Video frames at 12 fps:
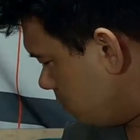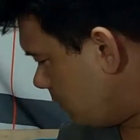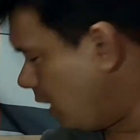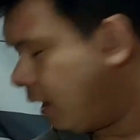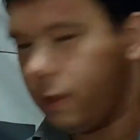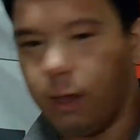
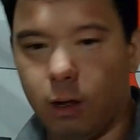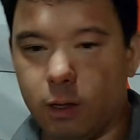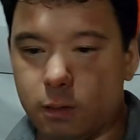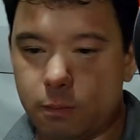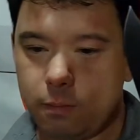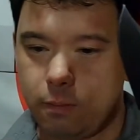There it
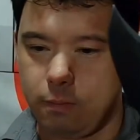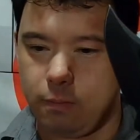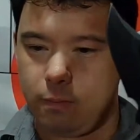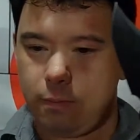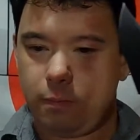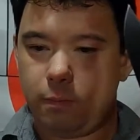is.
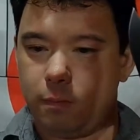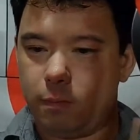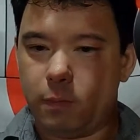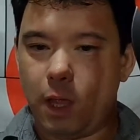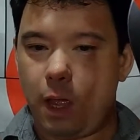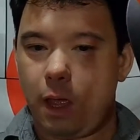
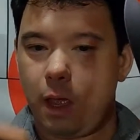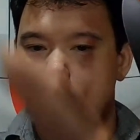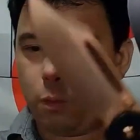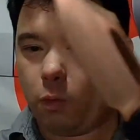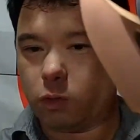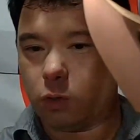Yeah,
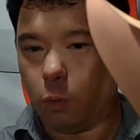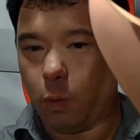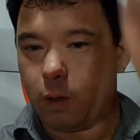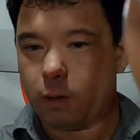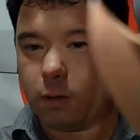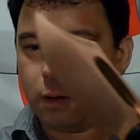the rose gold
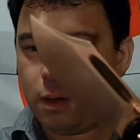one.